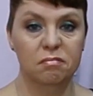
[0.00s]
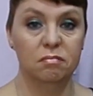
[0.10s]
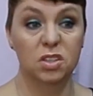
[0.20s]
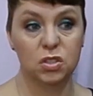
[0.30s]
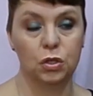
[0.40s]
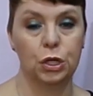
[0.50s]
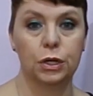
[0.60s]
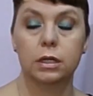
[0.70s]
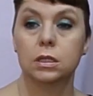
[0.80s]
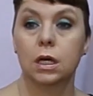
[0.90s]
this will cure
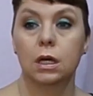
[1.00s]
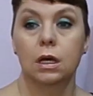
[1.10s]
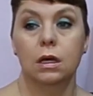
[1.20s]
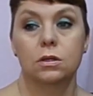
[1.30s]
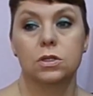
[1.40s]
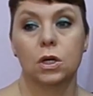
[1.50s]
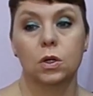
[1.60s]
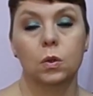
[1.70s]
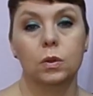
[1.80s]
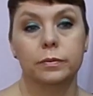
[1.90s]
it.
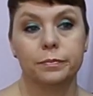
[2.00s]
So